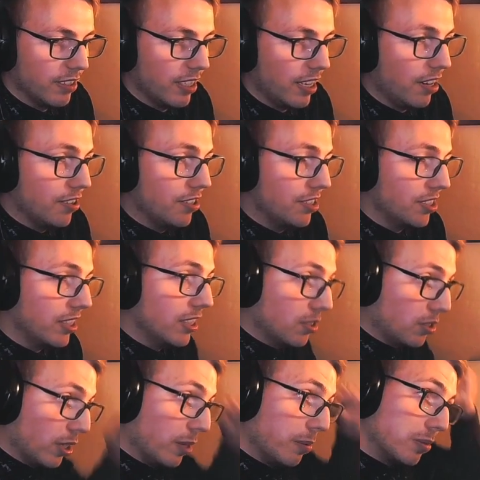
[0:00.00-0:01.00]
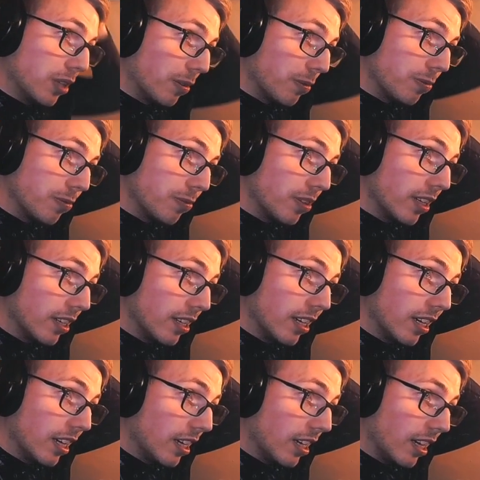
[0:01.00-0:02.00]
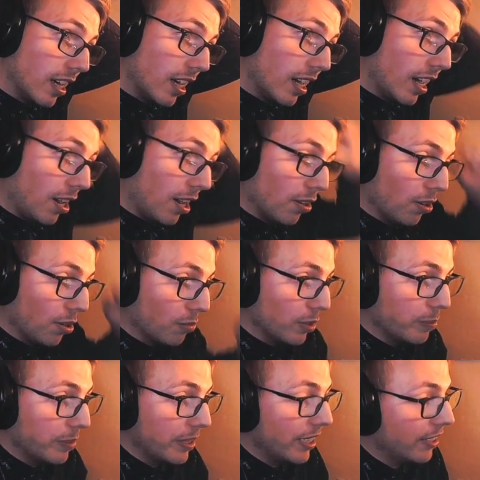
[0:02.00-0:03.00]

RNG in terms of how long we'll be,